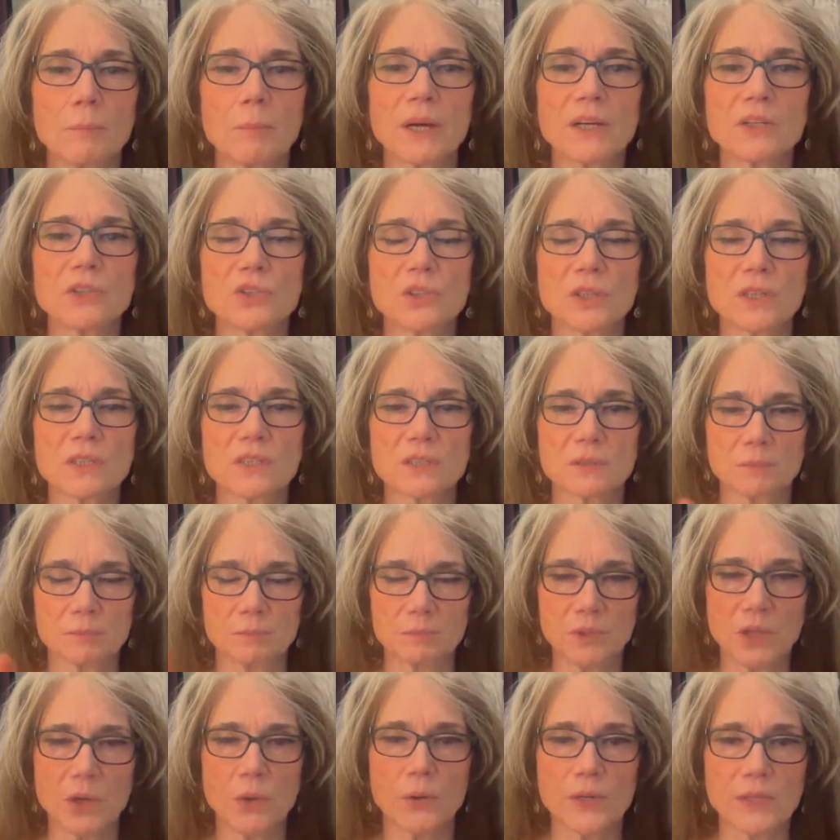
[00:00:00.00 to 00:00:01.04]
by just
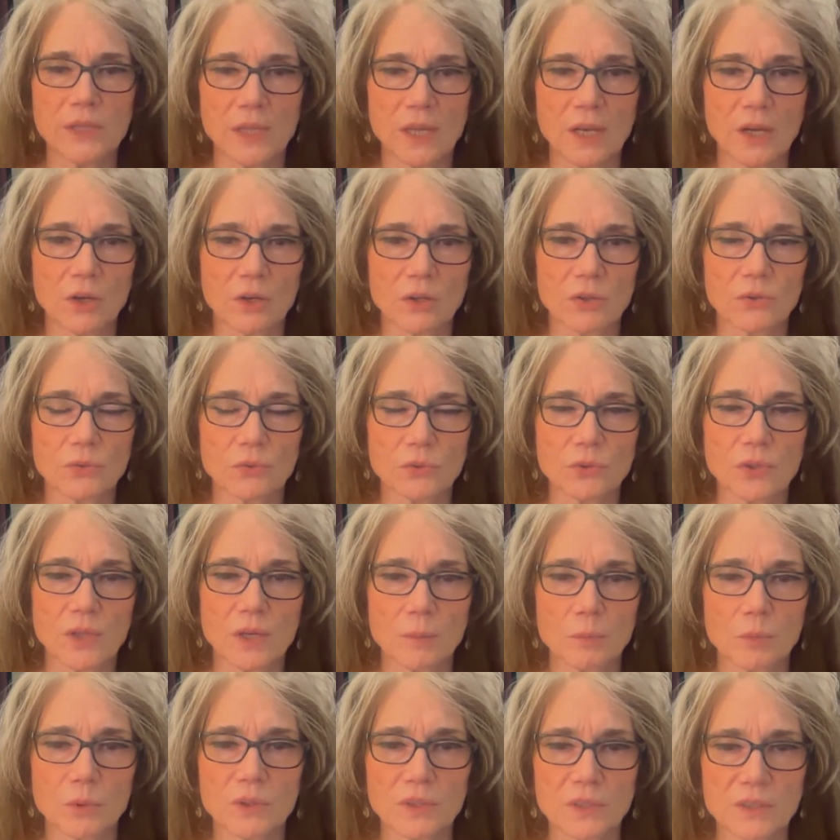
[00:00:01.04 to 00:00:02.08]
blowing the air through them
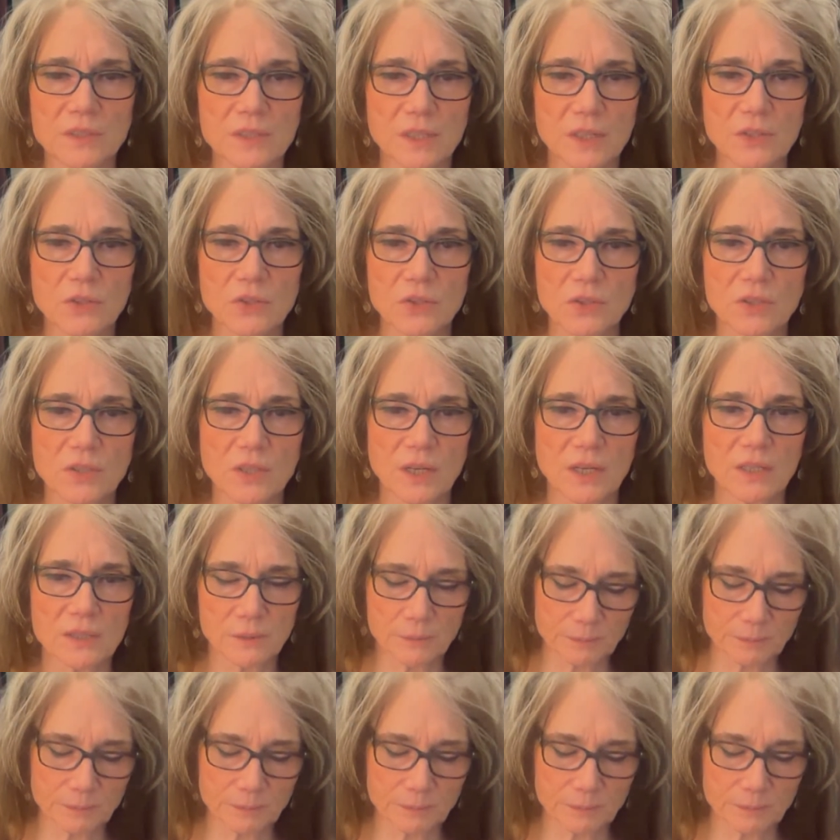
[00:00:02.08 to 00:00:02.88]
with this exercise.